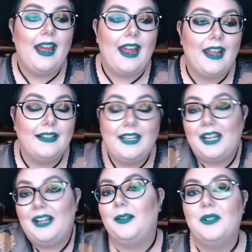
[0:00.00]
And yeah,
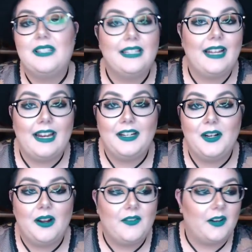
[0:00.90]
once again, I know
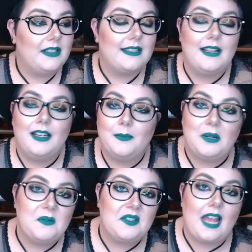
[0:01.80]
I've already said it, but
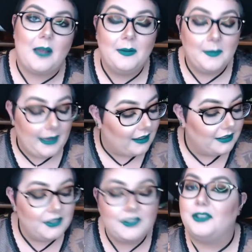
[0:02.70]
I'm just happy to be back on
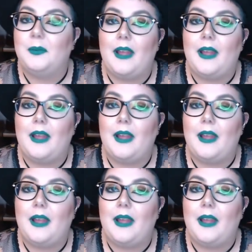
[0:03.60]
YouTube.